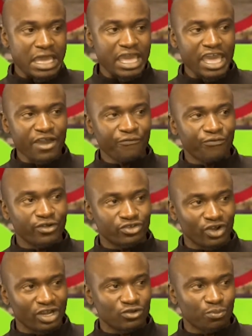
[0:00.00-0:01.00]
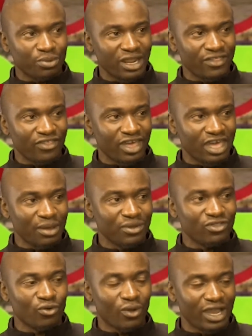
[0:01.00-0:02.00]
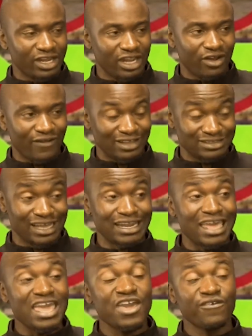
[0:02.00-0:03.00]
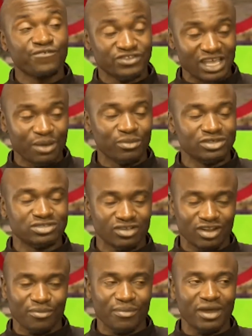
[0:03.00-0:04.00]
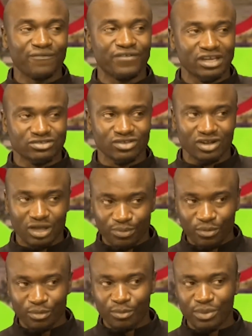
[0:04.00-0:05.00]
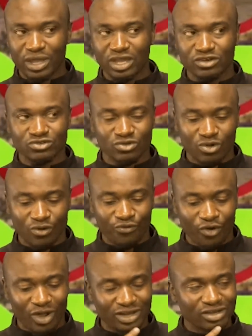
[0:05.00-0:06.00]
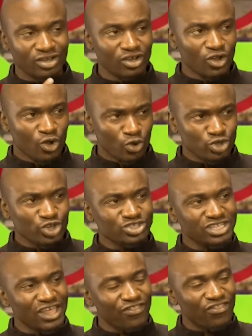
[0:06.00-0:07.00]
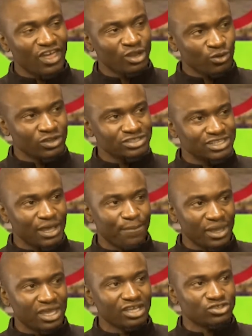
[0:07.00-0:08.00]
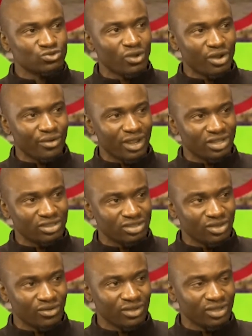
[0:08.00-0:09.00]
if we try to play the game in the wide areas, and if Simon Silimba and Faxon Kapumbu begin to go forward. Would you say that was their biggest worry, and they